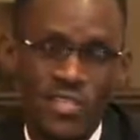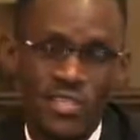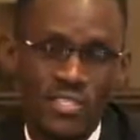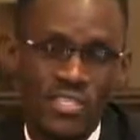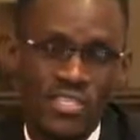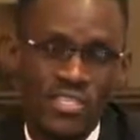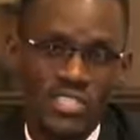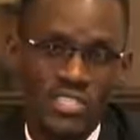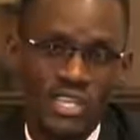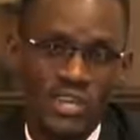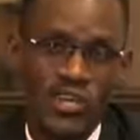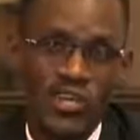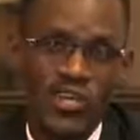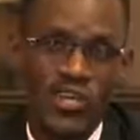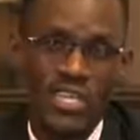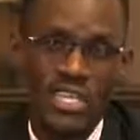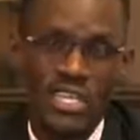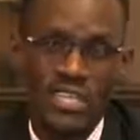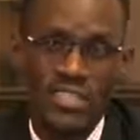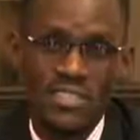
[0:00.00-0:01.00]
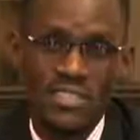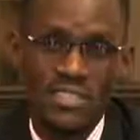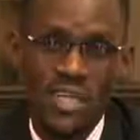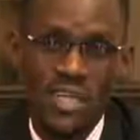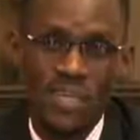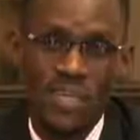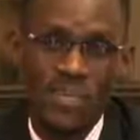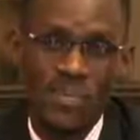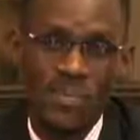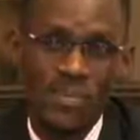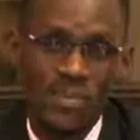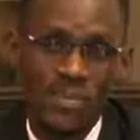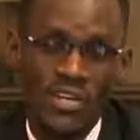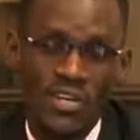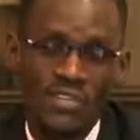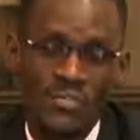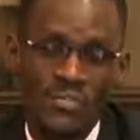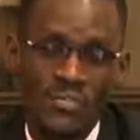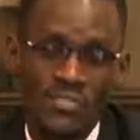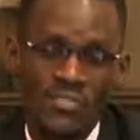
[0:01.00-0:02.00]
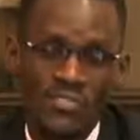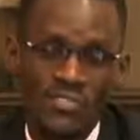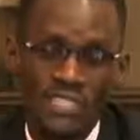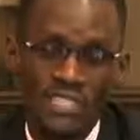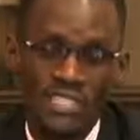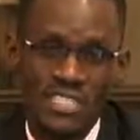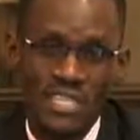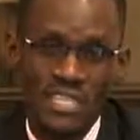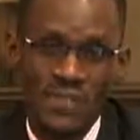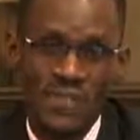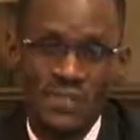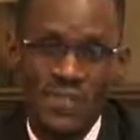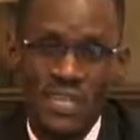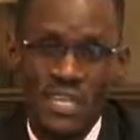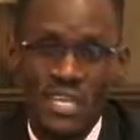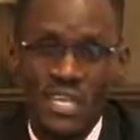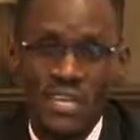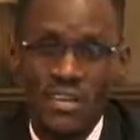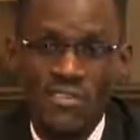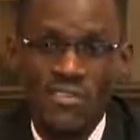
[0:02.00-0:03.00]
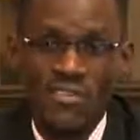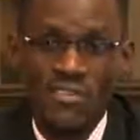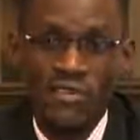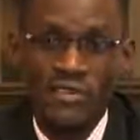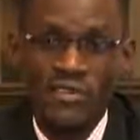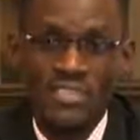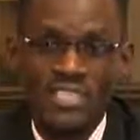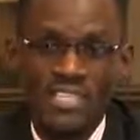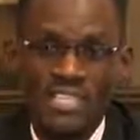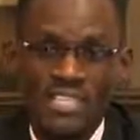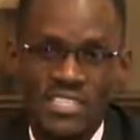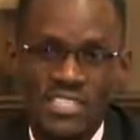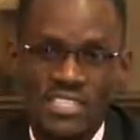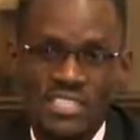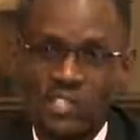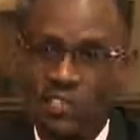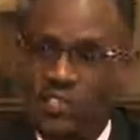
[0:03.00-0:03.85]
Gisha, who is the program officer for CRT in